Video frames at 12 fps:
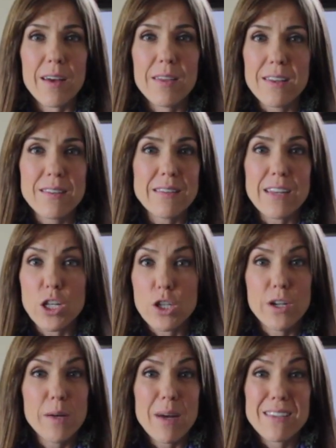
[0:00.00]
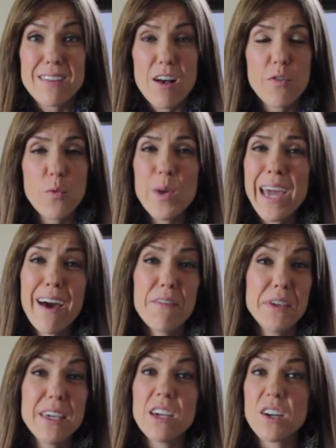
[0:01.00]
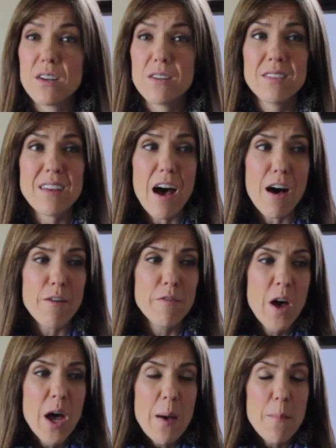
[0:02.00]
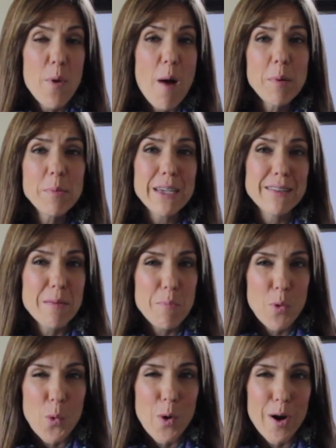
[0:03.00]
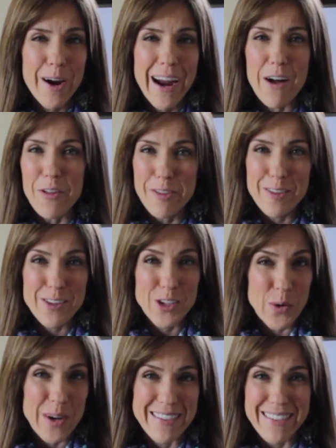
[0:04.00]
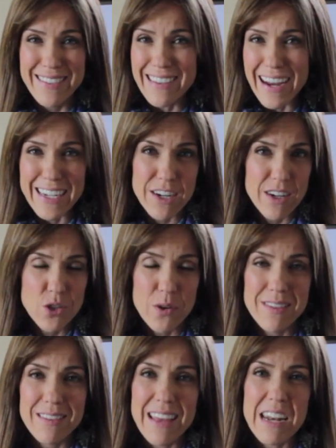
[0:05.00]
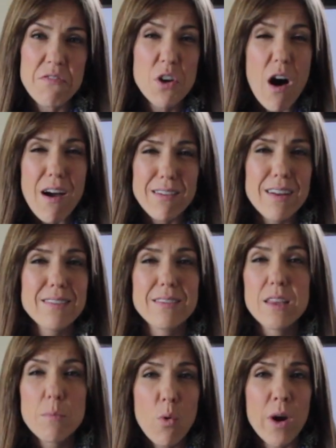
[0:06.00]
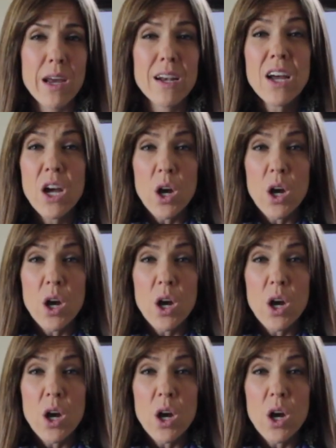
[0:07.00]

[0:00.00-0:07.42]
this is including myself, we have years of probably some poor health choices, dietary choices that have gotten us to the point,